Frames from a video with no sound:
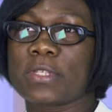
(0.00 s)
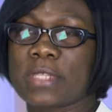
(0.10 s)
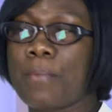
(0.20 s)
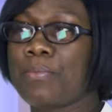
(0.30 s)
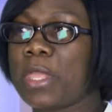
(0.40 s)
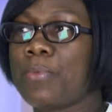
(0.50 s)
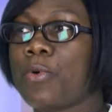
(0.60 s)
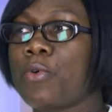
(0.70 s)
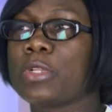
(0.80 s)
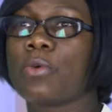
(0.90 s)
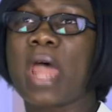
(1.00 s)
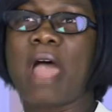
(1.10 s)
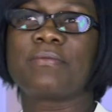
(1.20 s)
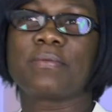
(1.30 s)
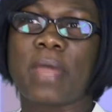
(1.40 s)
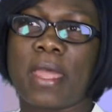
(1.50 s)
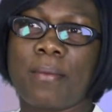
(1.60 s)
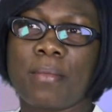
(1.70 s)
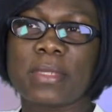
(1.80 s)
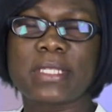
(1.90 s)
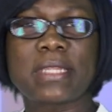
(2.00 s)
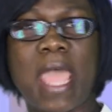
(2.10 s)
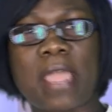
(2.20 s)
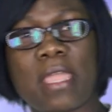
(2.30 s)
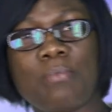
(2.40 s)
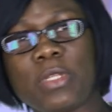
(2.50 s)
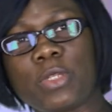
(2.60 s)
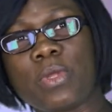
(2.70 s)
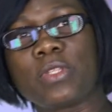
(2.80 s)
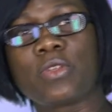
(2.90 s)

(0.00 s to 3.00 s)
some people, they would have a snack in between.